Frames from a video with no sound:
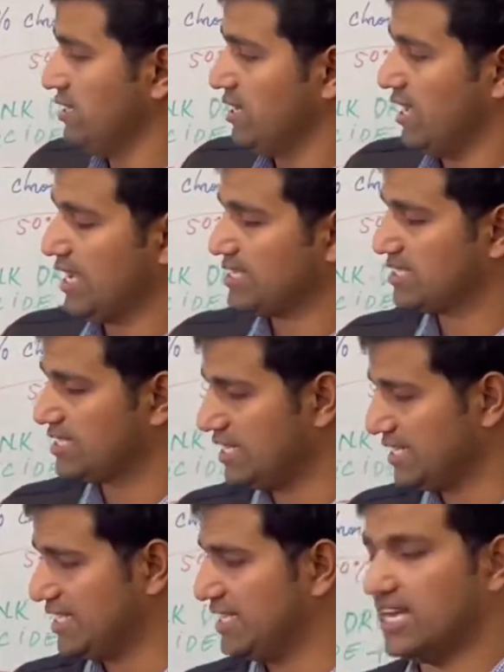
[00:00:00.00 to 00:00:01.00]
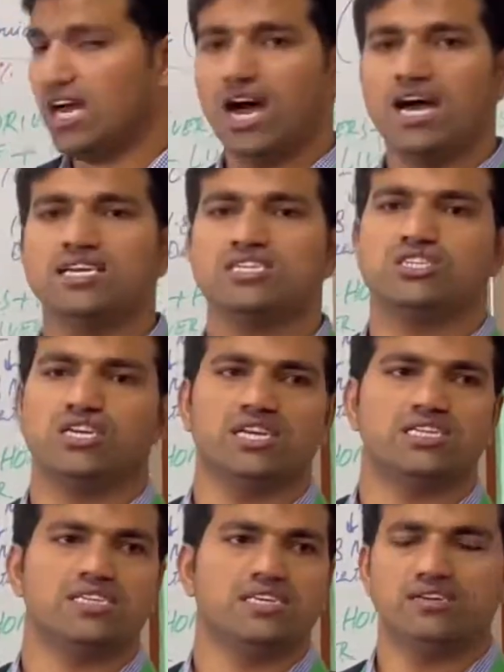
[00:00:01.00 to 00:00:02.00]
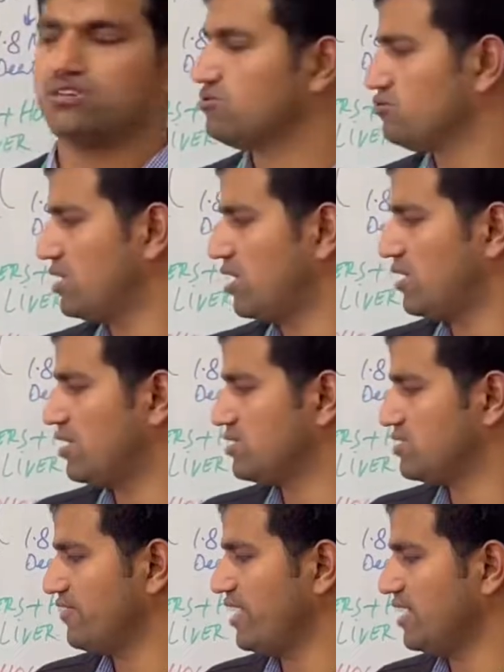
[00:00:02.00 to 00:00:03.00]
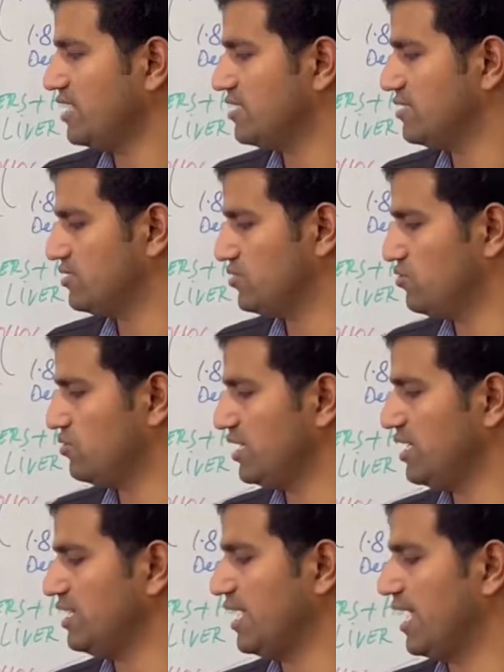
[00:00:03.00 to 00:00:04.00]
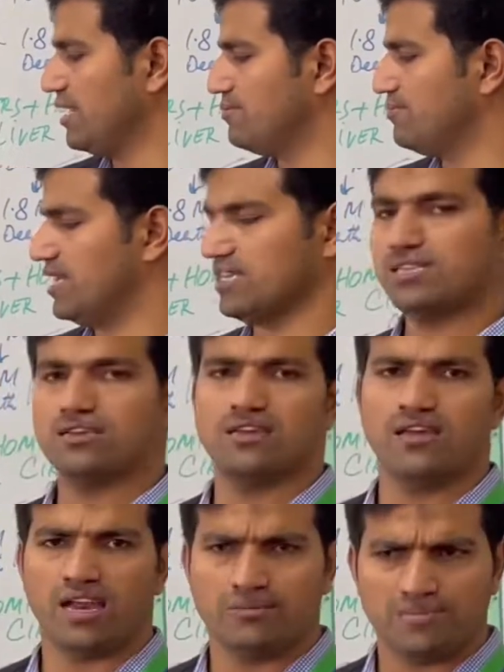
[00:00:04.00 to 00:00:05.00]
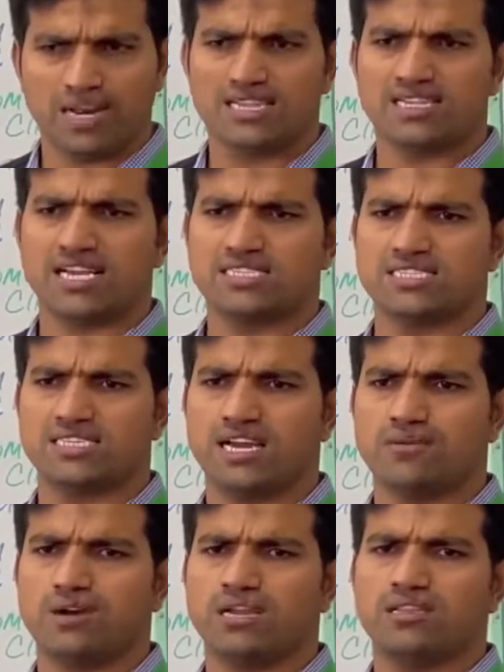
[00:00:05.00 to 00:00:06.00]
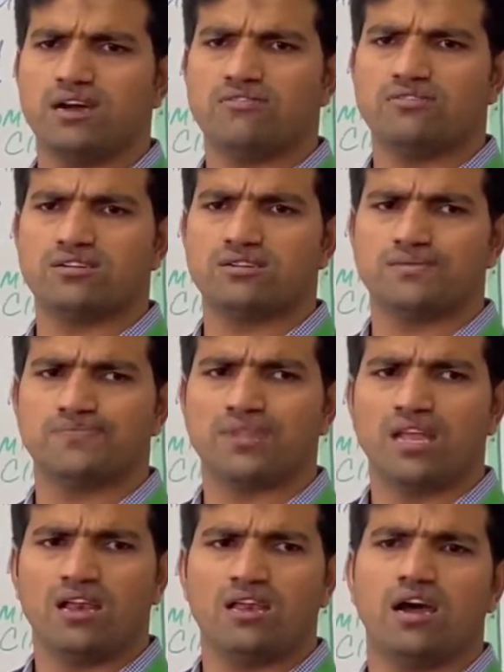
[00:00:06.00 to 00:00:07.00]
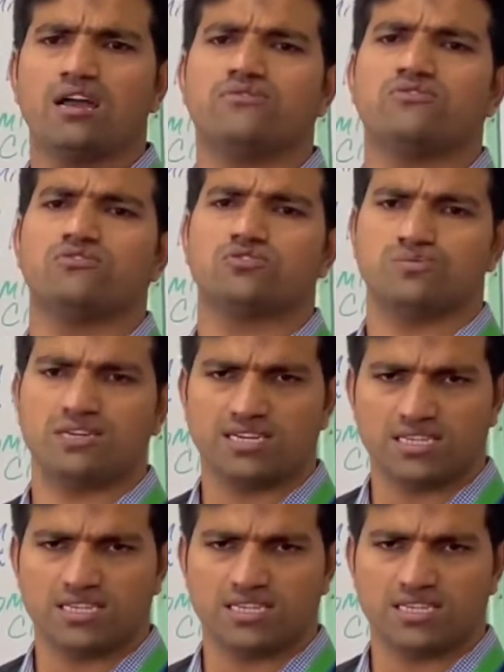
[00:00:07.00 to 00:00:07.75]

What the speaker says: excreted unchanged into the sweat, urine and breath. And breath test is done by our law enforcement